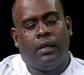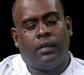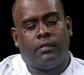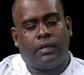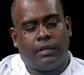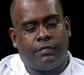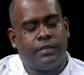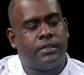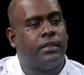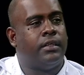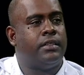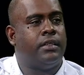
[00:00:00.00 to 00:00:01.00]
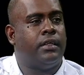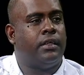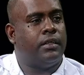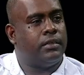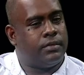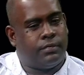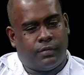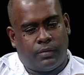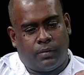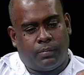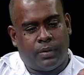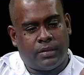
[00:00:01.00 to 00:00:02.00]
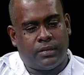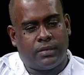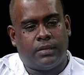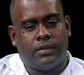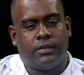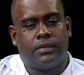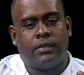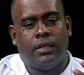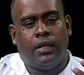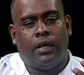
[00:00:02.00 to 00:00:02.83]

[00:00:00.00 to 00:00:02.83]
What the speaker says: That facility is for businesses